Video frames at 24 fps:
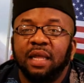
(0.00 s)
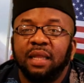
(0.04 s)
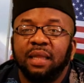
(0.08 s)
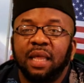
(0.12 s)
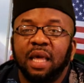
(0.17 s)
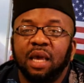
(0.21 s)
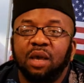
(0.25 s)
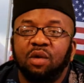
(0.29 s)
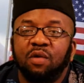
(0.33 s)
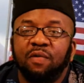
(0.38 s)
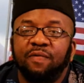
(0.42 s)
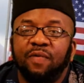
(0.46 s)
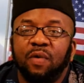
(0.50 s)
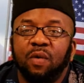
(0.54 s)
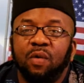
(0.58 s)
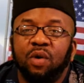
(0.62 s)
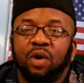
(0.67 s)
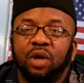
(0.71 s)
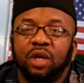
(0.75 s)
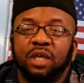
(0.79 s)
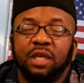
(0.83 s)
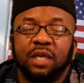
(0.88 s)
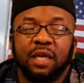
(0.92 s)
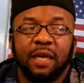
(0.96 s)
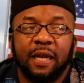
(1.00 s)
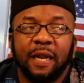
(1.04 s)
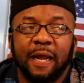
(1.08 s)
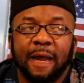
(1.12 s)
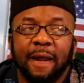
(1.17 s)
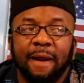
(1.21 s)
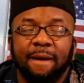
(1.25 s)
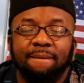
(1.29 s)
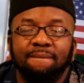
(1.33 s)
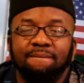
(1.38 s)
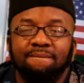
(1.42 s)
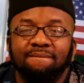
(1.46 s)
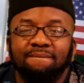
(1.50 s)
Thank you for watching, and